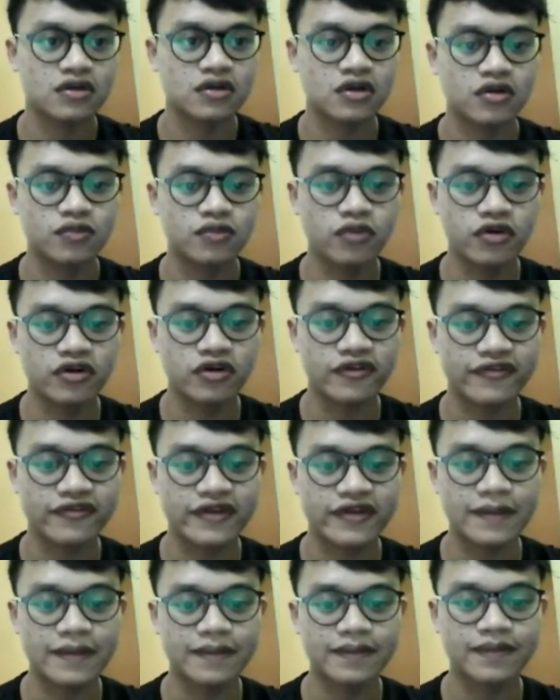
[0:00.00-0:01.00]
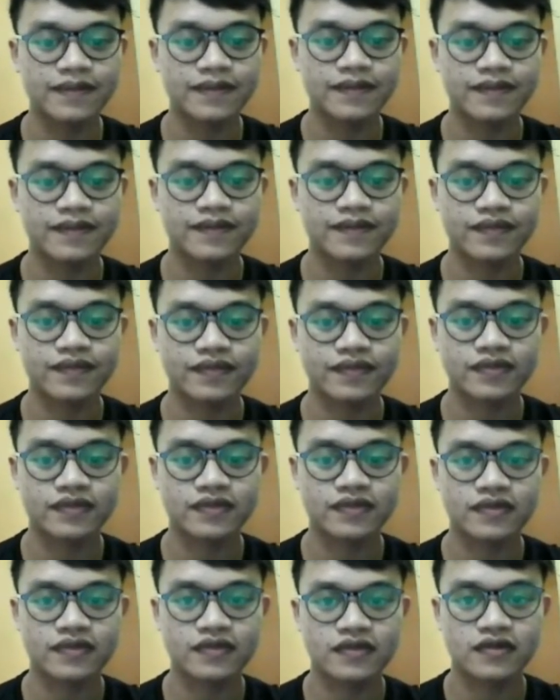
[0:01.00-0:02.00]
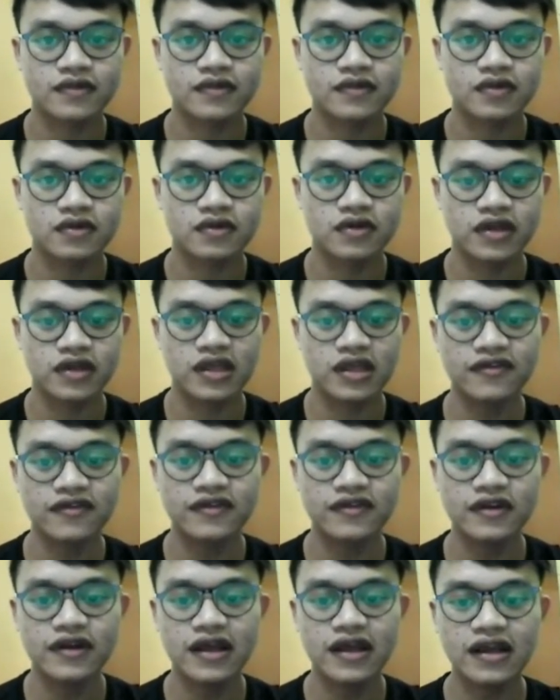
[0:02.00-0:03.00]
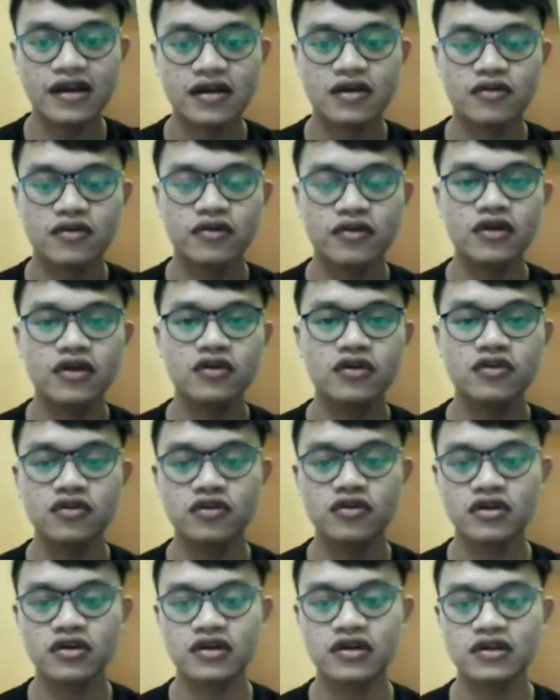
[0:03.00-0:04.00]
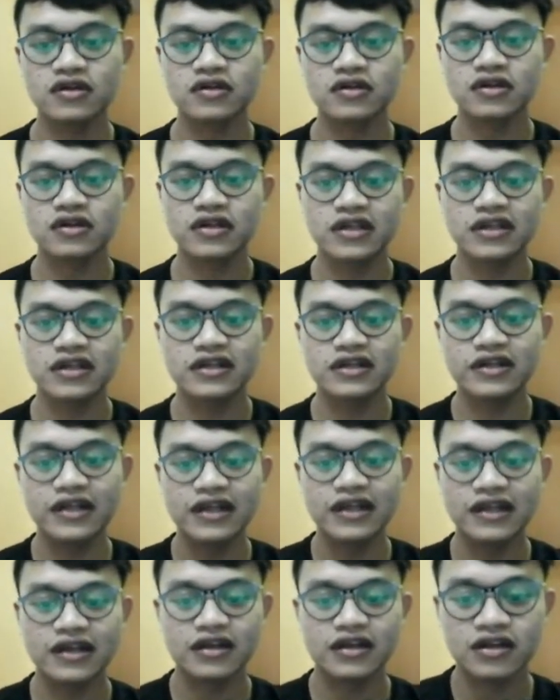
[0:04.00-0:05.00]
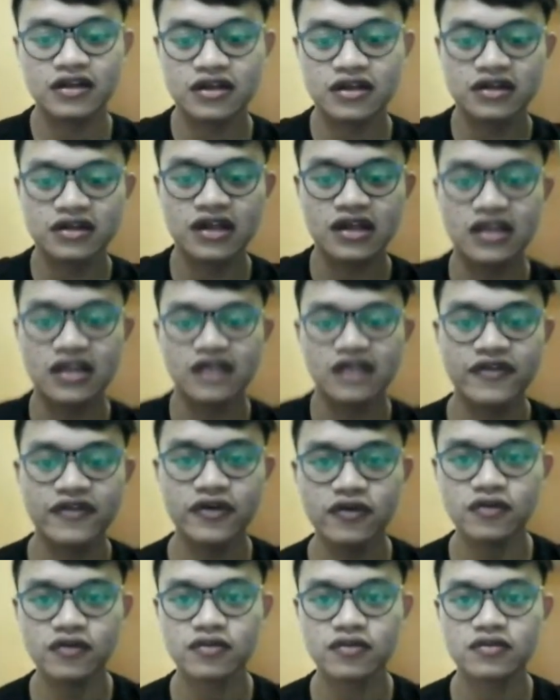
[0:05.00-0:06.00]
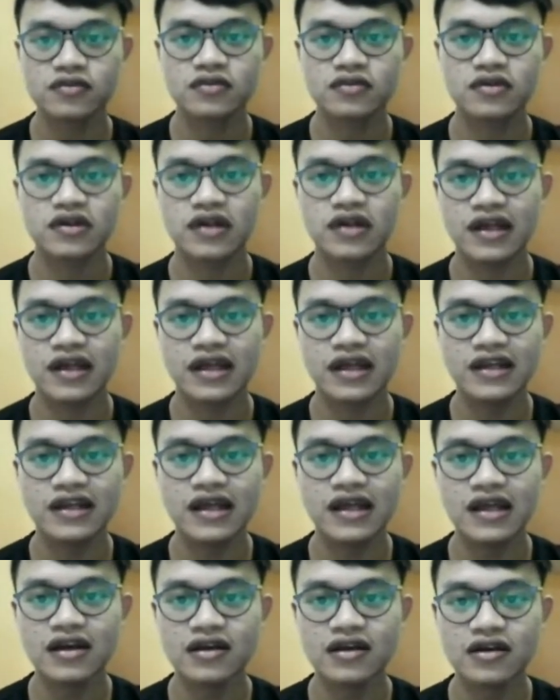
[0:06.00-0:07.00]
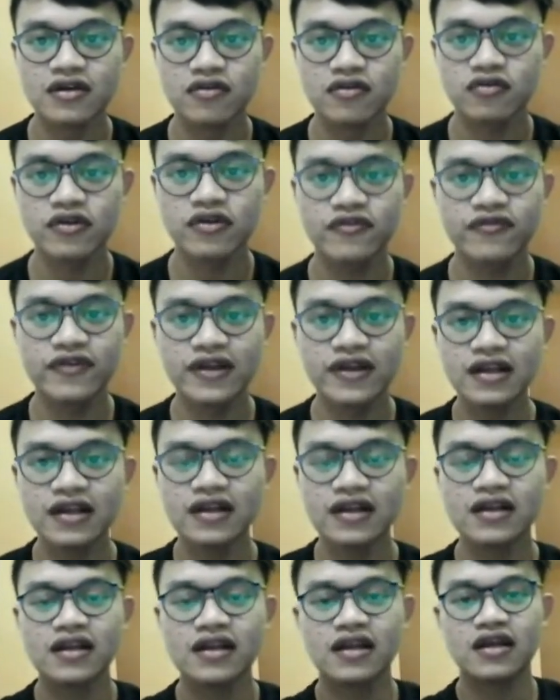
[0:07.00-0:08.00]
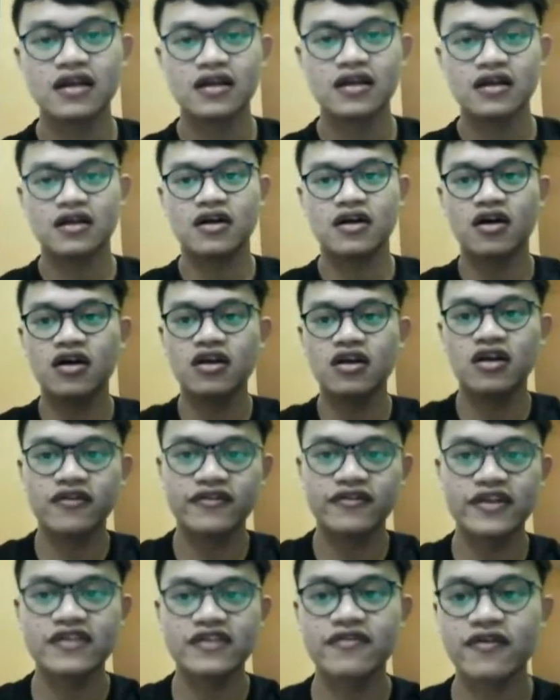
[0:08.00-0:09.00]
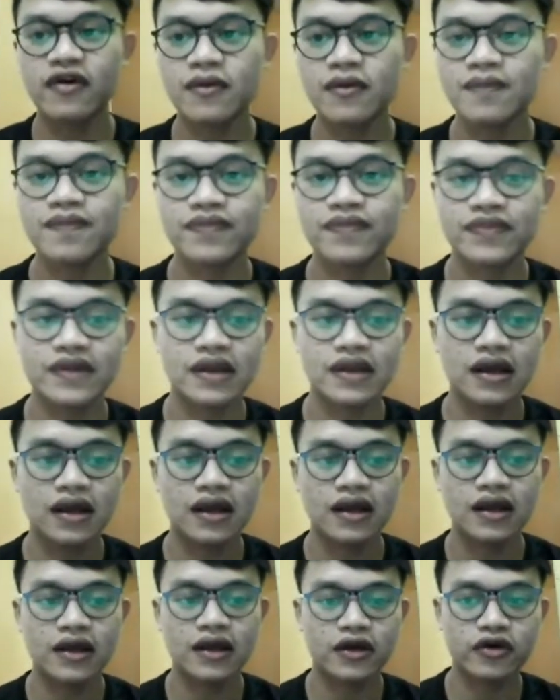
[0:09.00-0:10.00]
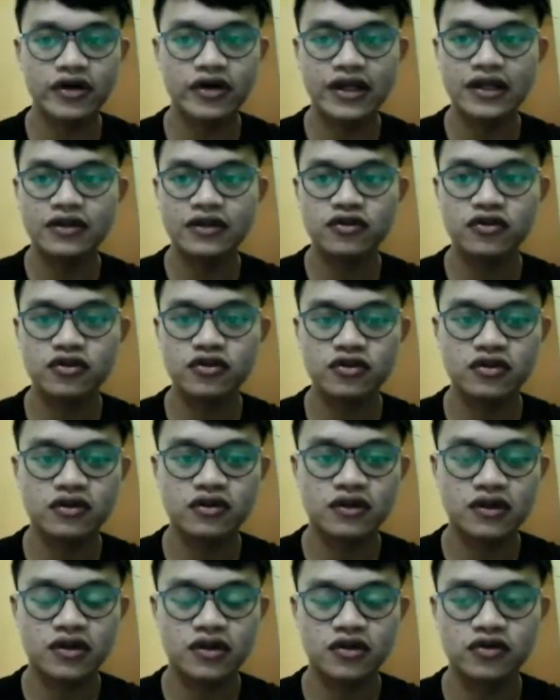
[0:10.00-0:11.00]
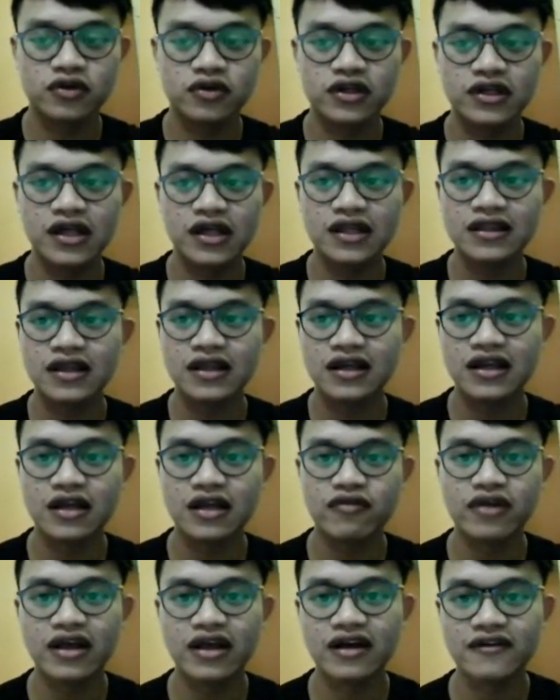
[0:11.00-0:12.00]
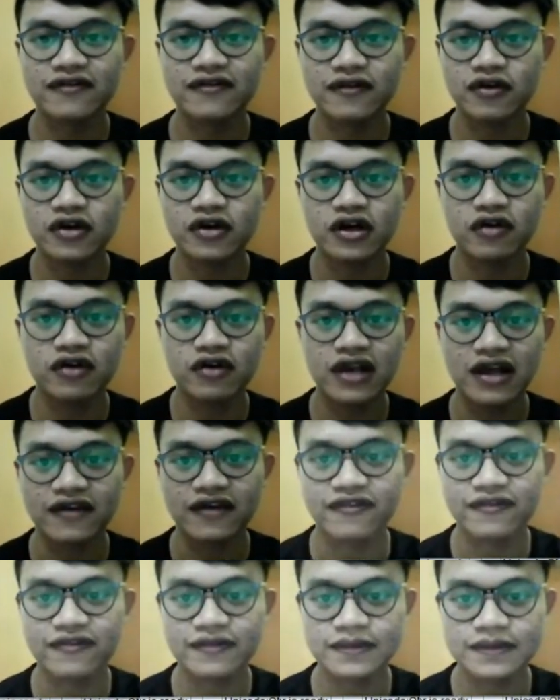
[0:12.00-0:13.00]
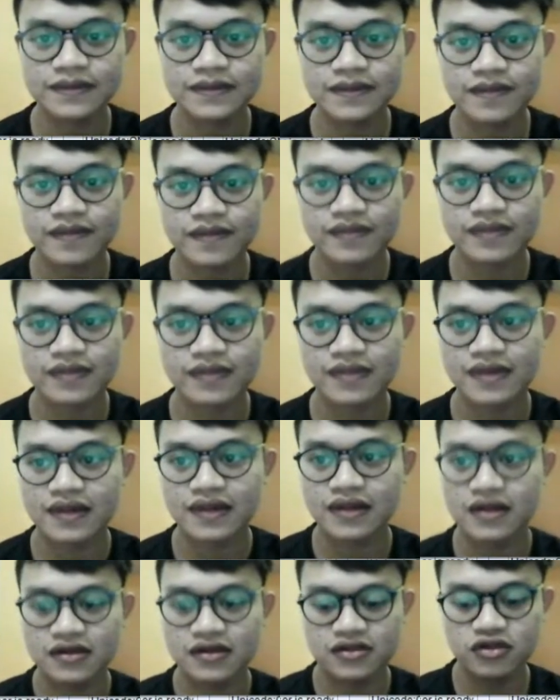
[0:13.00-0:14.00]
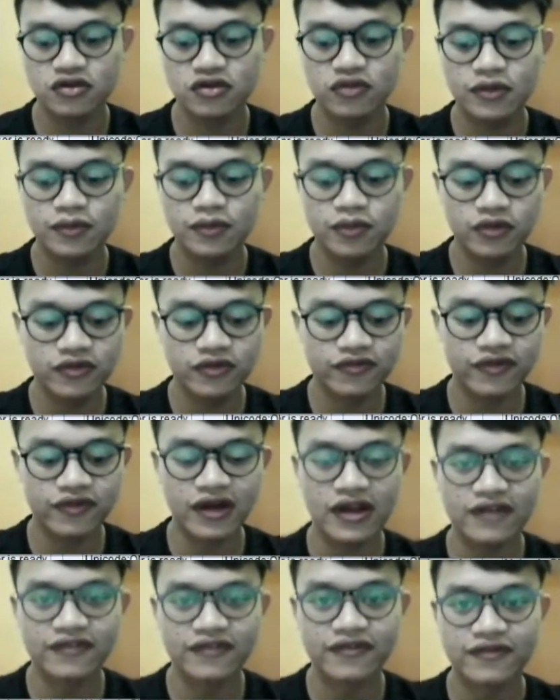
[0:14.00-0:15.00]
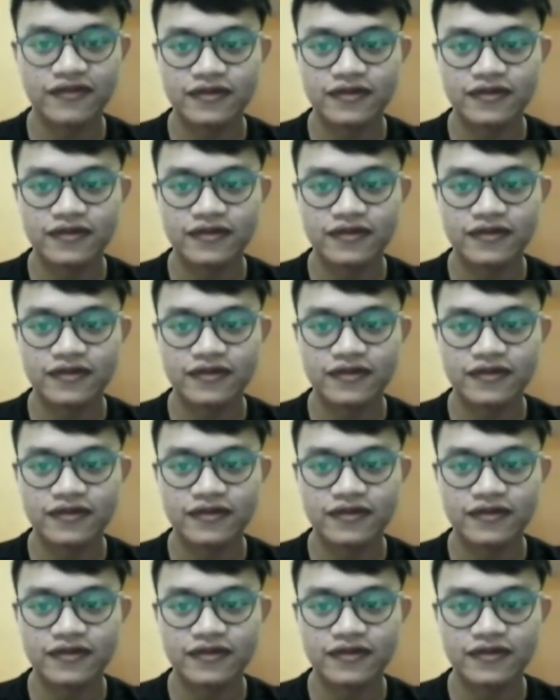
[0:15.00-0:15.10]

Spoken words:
on both of them. Okay, after that we click data view, and then we fill all of this form according to the data that we have on our left. So we put 5,